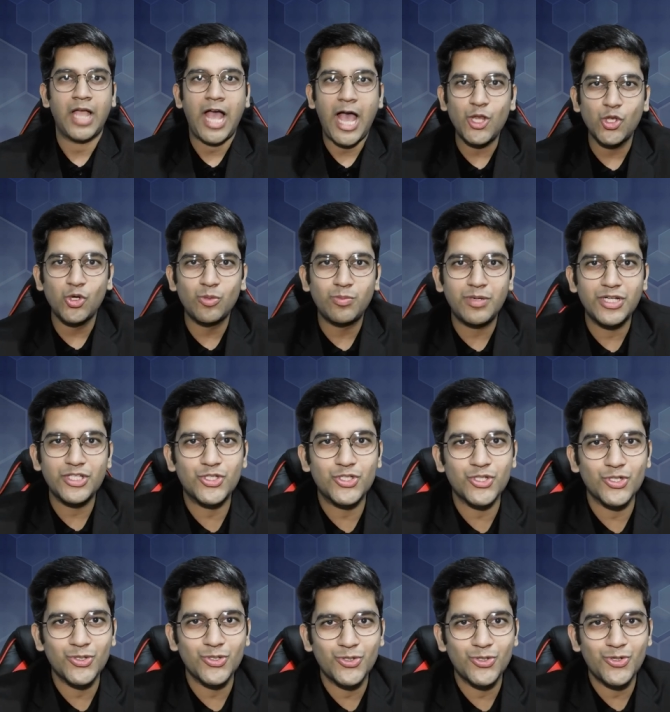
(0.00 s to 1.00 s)
Hello
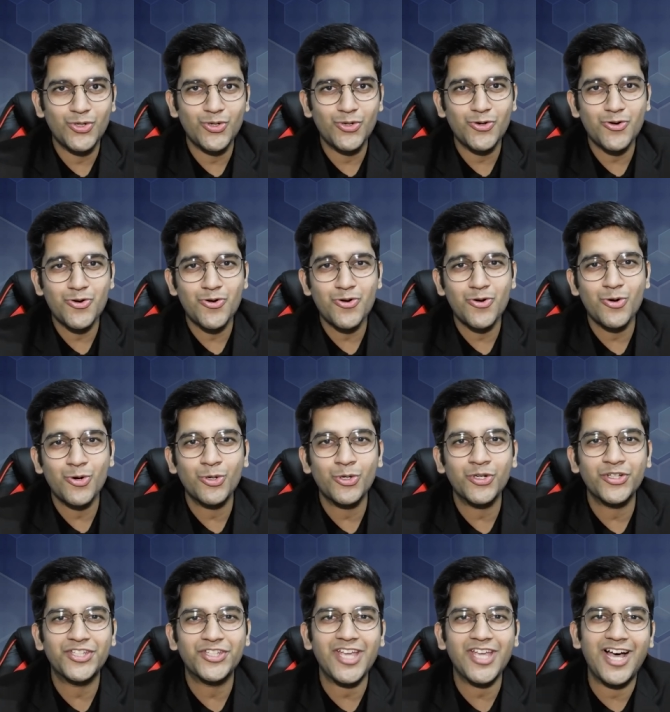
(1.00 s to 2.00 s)

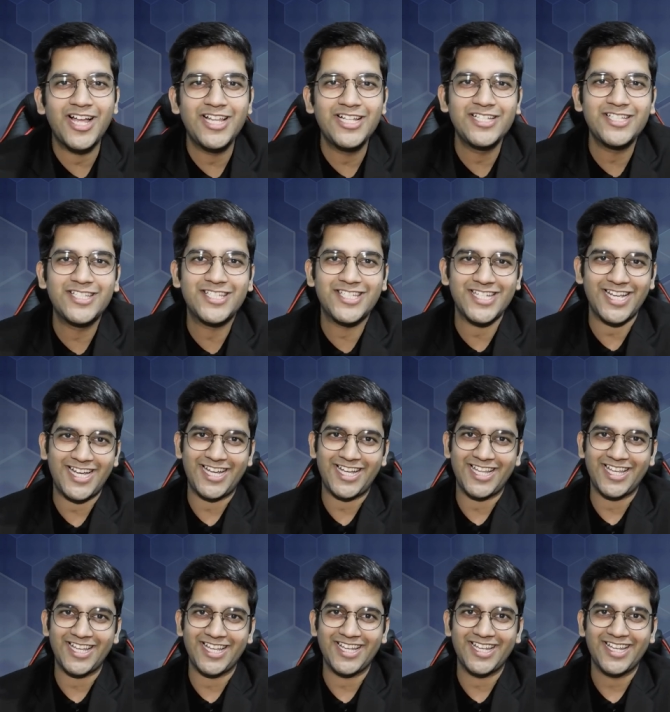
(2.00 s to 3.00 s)
bachchon, kya hal
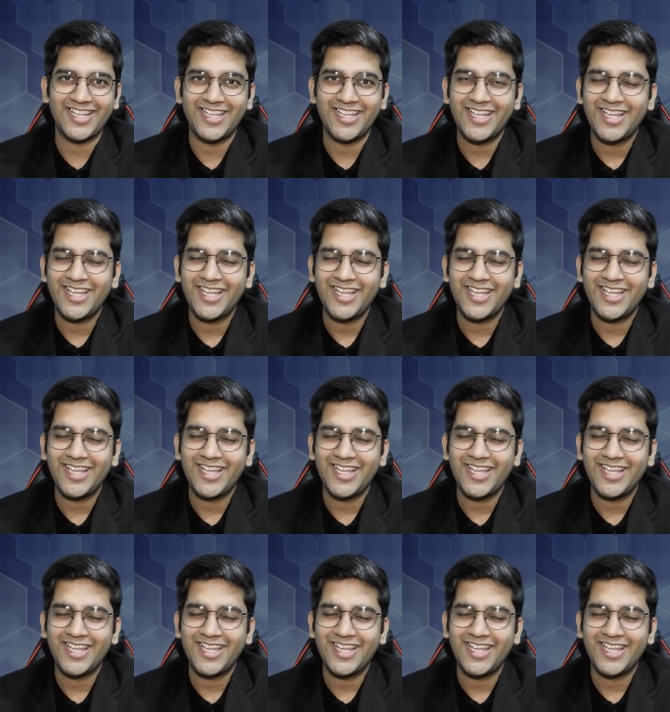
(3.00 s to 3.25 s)
chal?